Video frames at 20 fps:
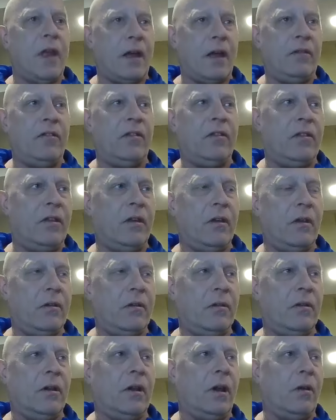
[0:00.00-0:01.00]
that's
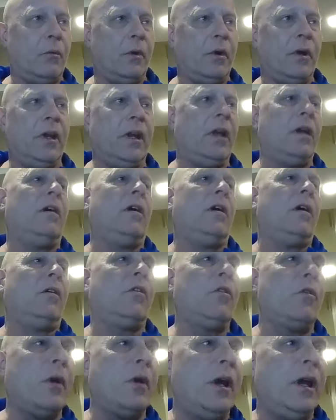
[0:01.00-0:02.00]
really a
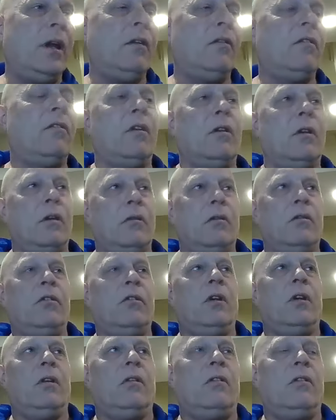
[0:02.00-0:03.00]
green
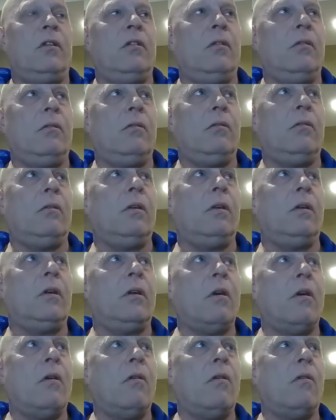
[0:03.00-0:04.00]
solution to
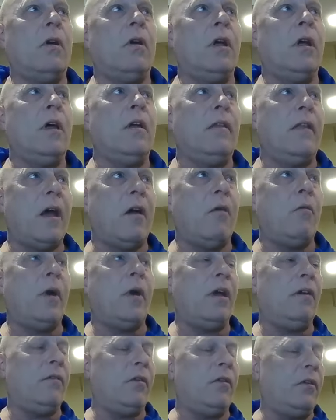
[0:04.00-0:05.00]
go that
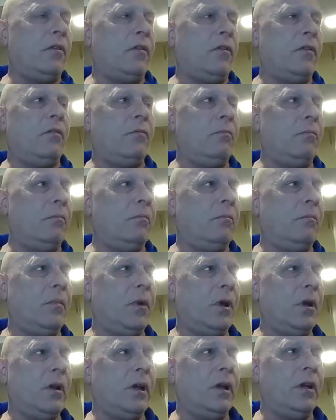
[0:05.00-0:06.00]
way versus
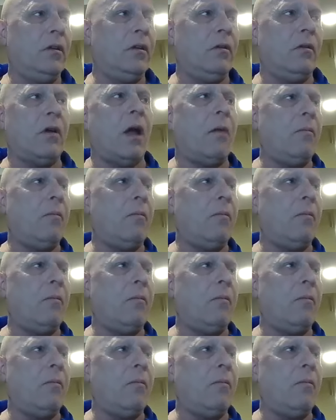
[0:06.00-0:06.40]
building new.